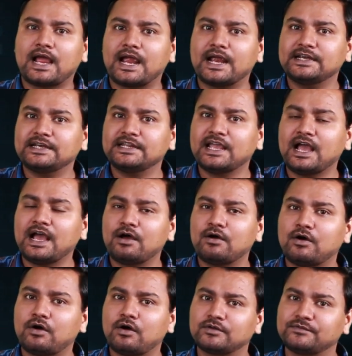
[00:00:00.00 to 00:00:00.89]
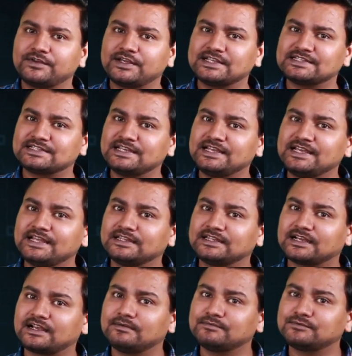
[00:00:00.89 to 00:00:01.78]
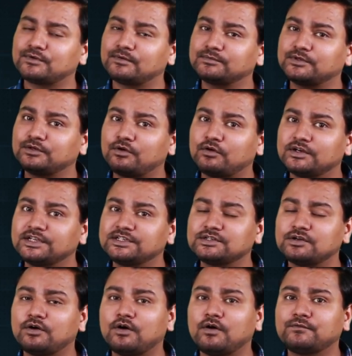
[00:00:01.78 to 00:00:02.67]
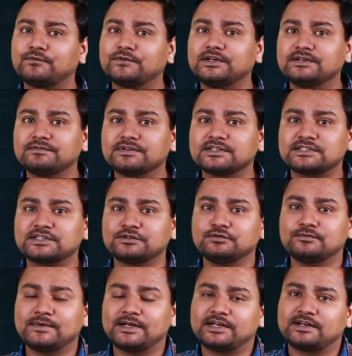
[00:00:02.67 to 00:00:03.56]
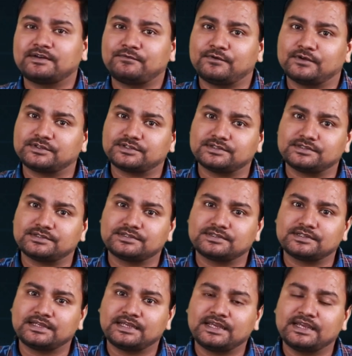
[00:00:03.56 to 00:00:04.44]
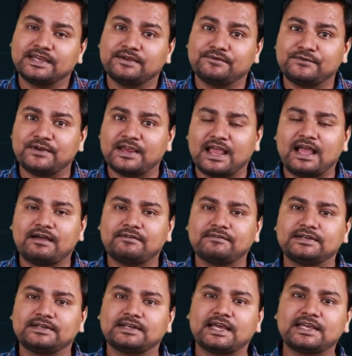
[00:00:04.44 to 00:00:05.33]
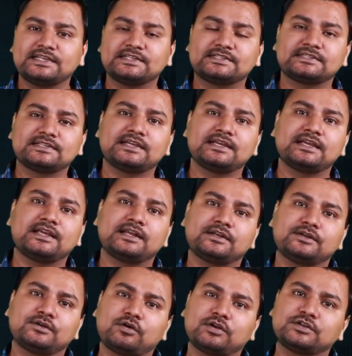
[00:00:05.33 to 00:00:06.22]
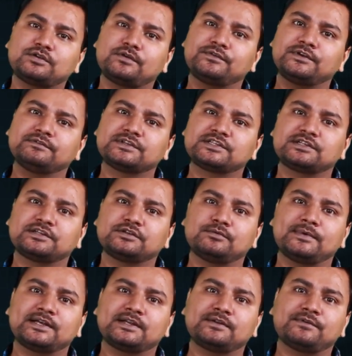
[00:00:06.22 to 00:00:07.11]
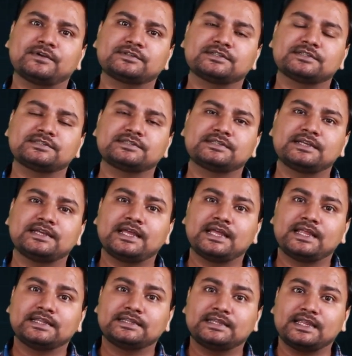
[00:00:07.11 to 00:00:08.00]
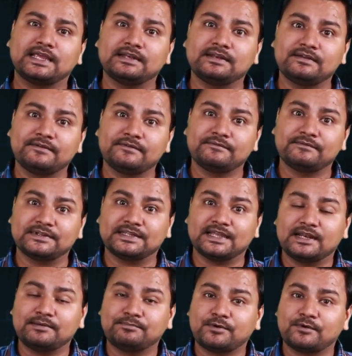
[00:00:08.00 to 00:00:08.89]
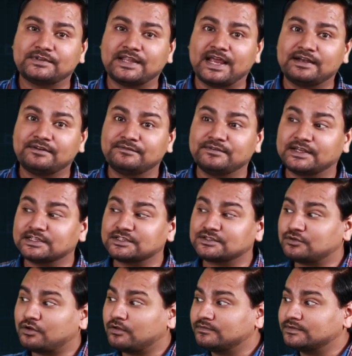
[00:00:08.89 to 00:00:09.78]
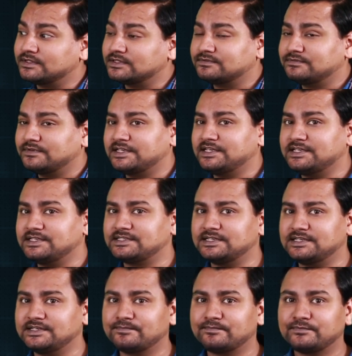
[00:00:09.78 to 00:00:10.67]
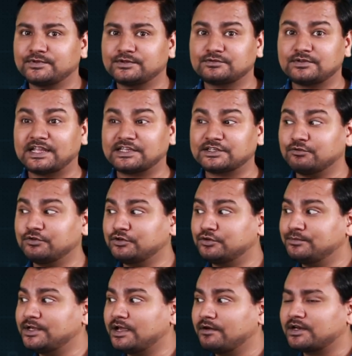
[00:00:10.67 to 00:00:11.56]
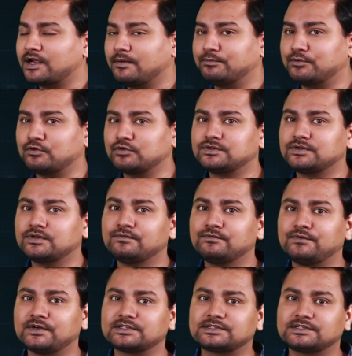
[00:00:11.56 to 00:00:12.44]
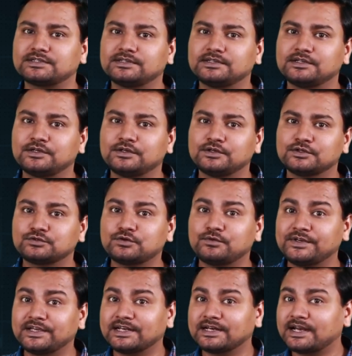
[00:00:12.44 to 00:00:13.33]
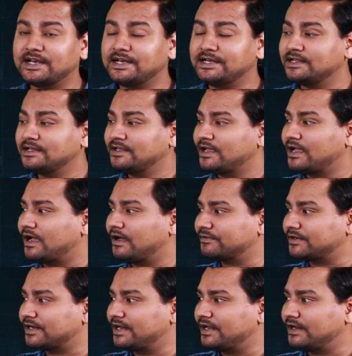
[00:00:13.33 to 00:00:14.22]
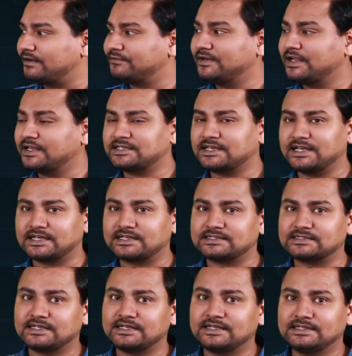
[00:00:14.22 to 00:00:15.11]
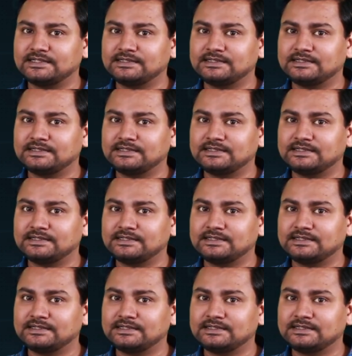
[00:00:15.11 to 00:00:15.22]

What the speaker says: idea, or we can say comes from the knowledge of inverse trigonometric functions. If we have a nice knowledge of inverse trigonometric functions, then with the help of that, we can solve this very easily. So that's going to be our approach first. So we can write our f dash x